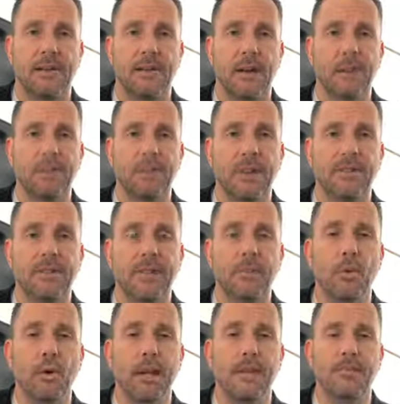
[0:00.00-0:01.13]
and start
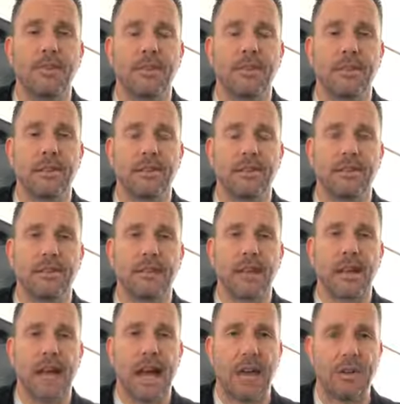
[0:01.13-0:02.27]
placing more emphasis
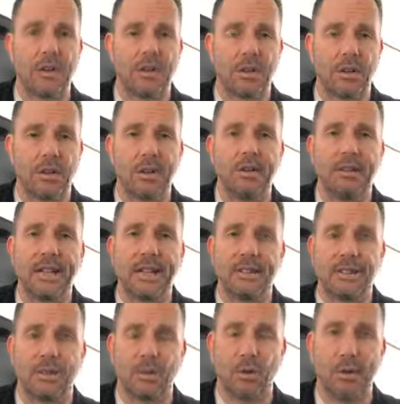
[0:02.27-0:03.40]
on the
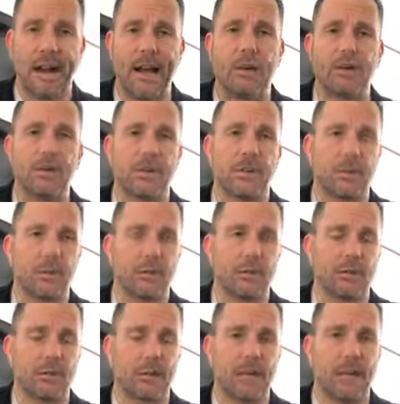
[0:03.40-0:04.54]
circumstances around you
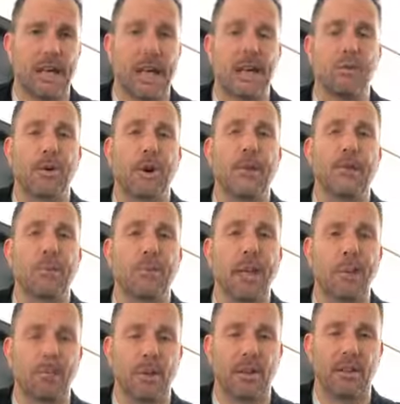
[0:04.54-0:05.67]
and what other
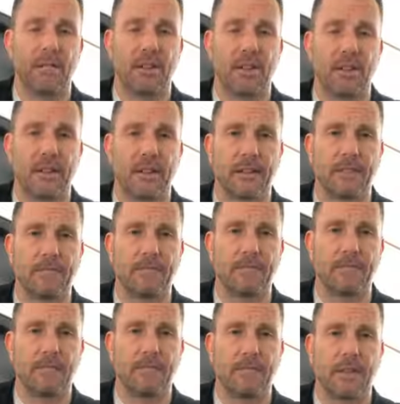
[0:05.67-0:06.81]
people are feeling.
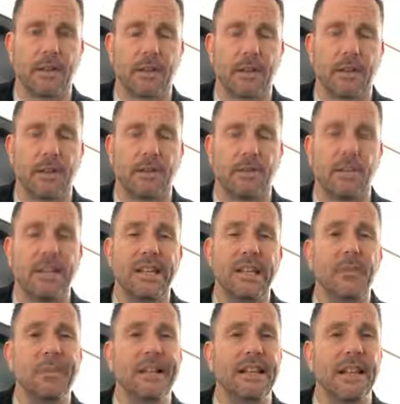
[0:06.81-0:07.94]
So you
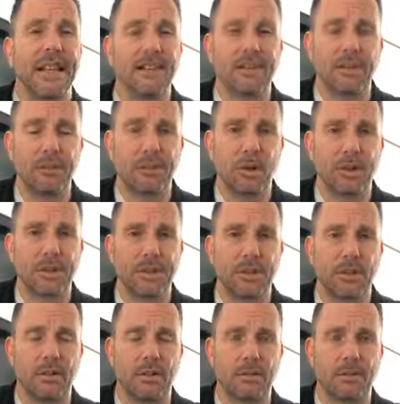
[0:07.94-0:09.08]
need to be less
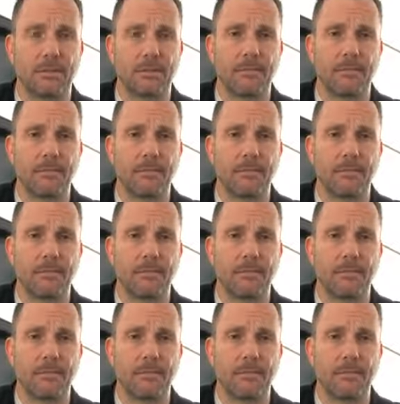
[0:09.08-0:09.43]
emotional